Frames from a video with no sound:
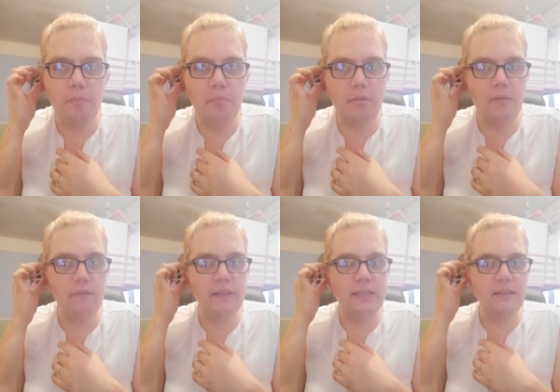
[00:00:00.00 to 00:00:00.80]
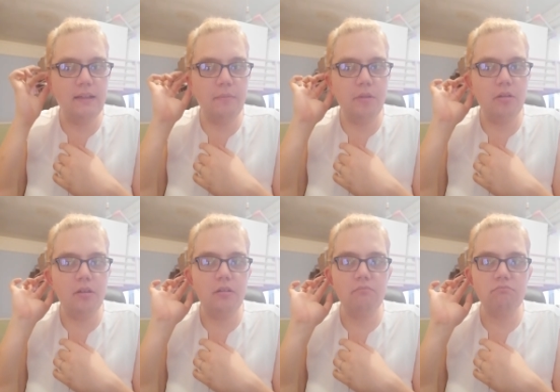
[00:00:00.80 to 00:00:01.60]
but the thing is, I'm not,
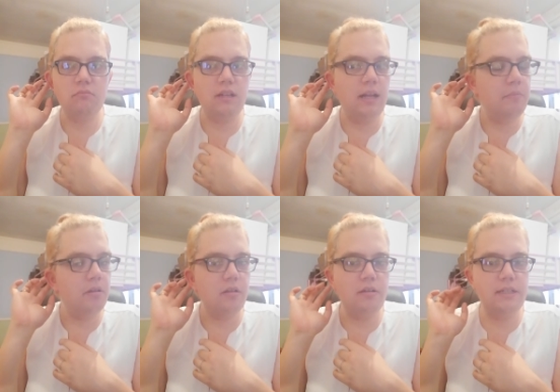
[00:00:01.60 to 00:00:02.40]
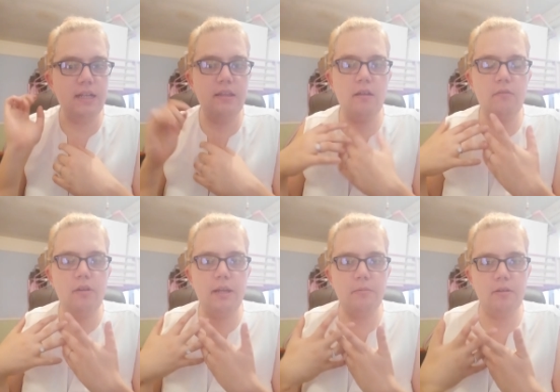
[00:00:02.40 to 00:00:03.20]
I'm not going down that road.
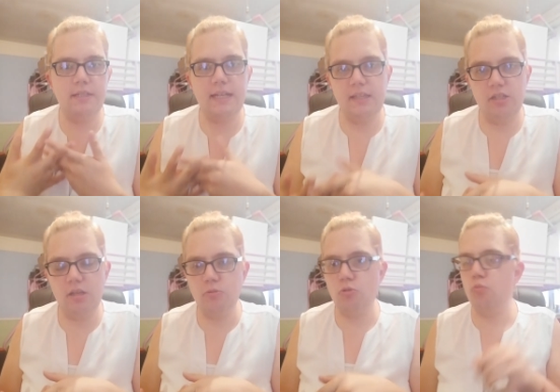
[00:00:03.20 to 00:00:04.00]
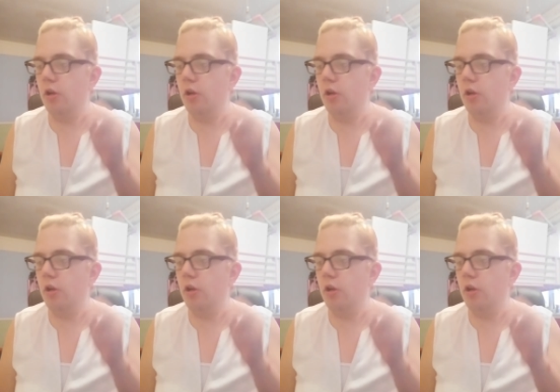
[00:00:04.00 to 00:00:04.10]
I'm going down the adoption